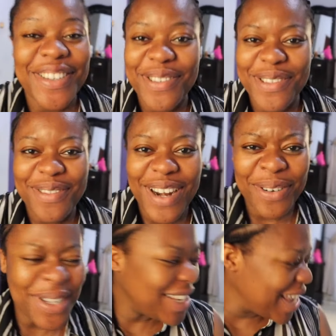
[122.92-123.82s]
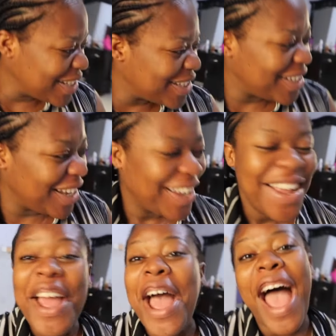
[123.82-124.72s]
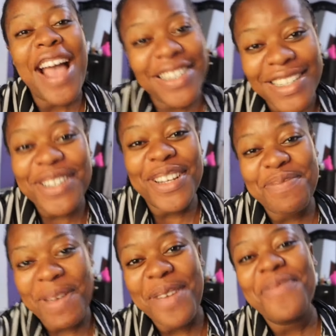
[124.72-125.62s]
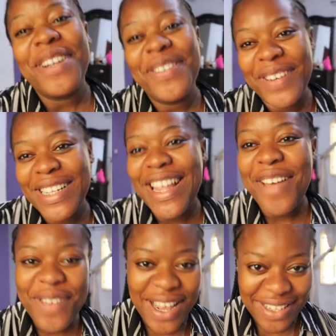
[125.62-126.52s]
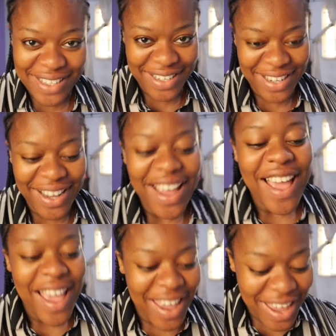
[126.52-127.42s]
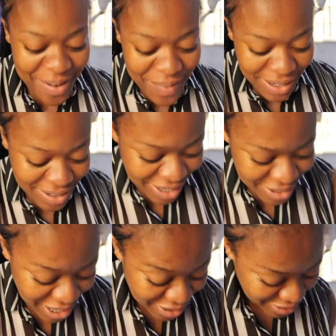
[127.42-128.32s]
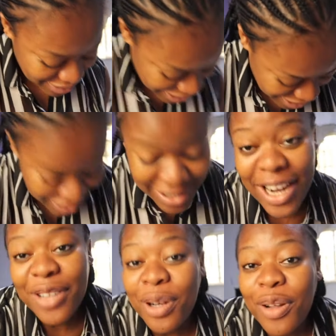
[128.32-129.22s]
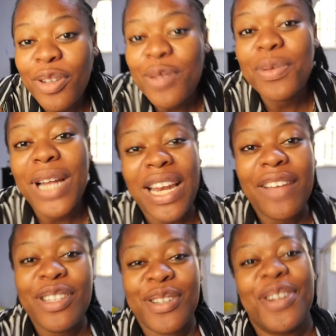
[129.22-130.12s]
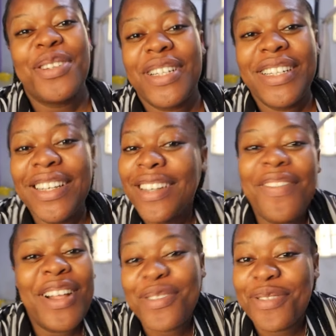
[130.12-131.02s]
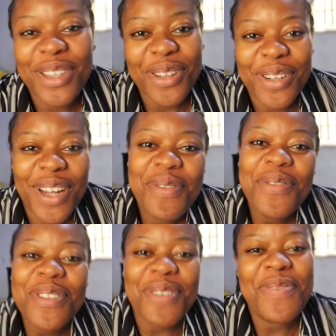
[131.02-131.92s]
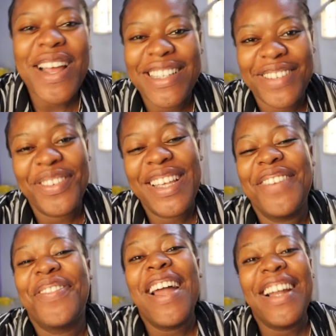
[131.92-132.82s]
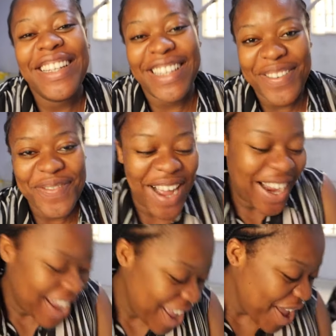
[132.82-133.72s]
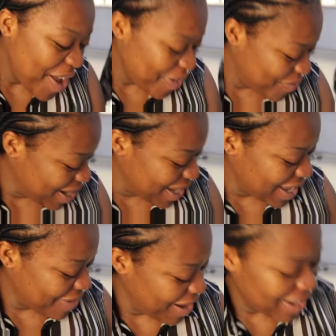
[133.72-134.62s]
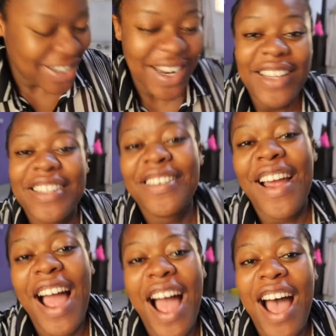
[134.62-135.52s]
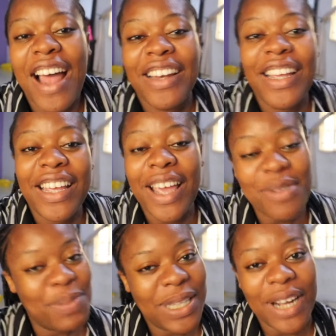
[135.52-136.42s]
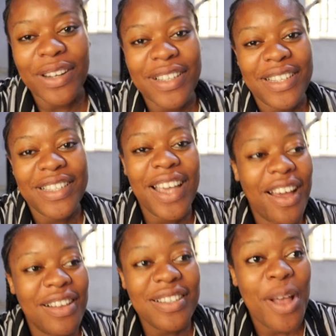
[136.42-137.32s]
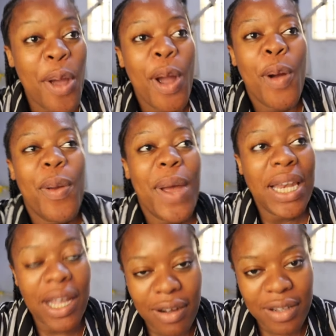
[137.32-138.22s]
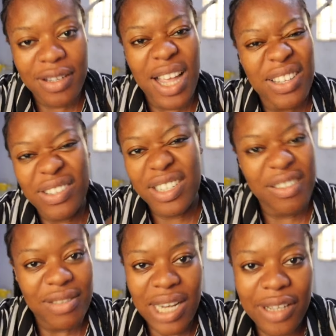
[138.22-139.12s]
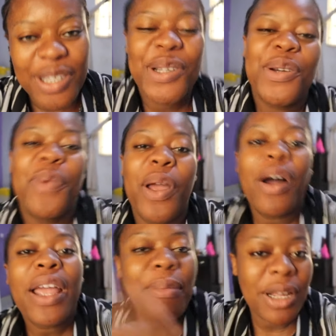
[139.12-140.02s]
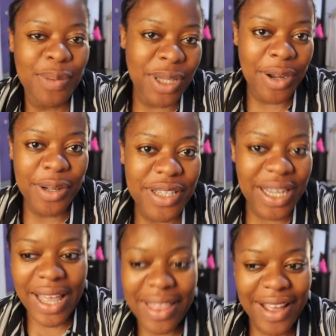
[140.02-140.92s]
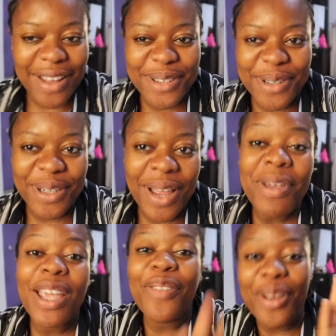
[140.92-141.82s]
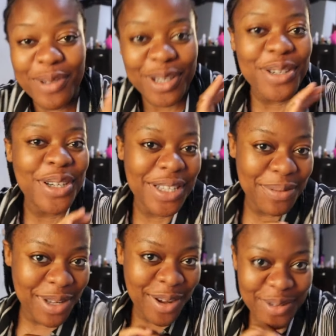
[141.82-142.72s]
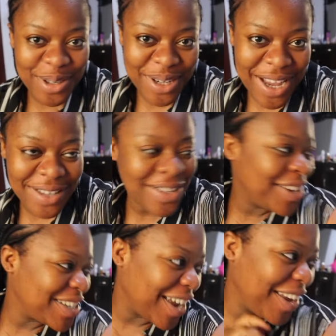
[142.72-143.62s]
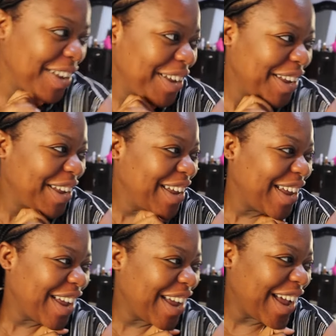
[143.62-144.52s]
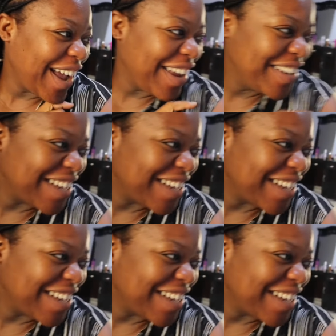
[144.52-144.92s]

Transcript: ago, right? Was it yesterday? I actually just met him for the first time yesterday. He came back to Nigeria. He doesn't stay in Nigeria. He's one of those people that left this country never to return. I'm even surprised he finally came back. But he came back to Nigeria and he came to Port Harcourt to see us. We were in Lagos, you guys already know that. So we all came back to Port Harcourt together. So let me give him to introduce himself to you guys. Are you shy? I'll introduce myself. Are you